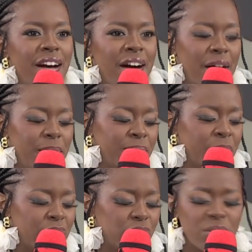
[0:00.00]
Um,
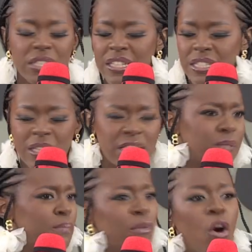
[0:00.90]
so it's it's
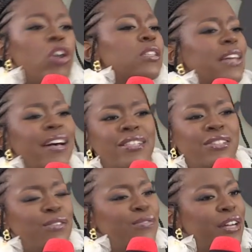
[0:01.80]
it's all sides
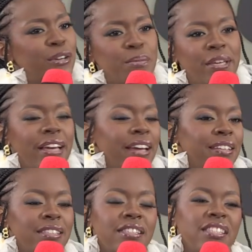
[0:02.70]
of Nairobi and
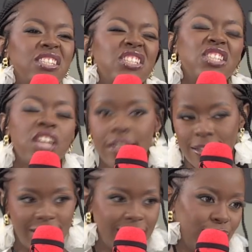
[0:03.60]
it's
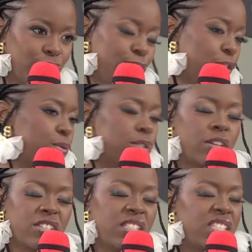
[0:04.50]
stunning. Yeah. The views
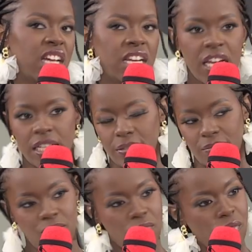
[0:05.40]
Josh, are stunning. we are
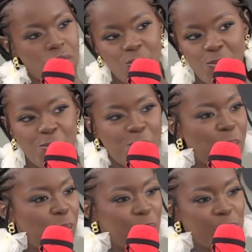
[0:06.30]
not hitting out at you. Mm.